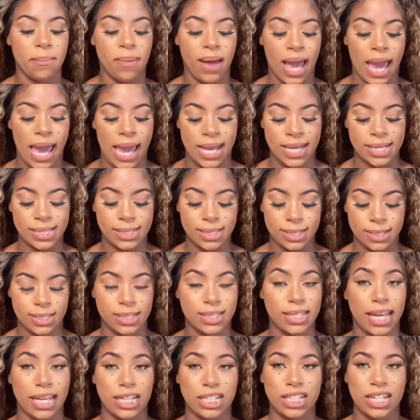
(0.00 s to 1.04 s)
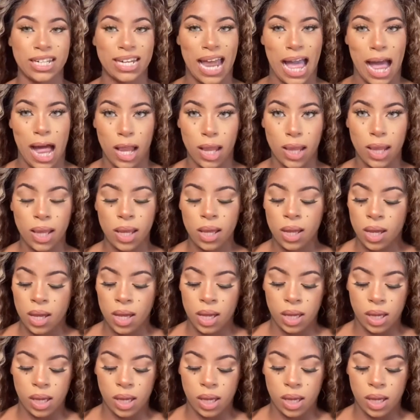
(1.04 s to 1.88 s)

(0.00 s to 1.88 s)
by Sensationnel,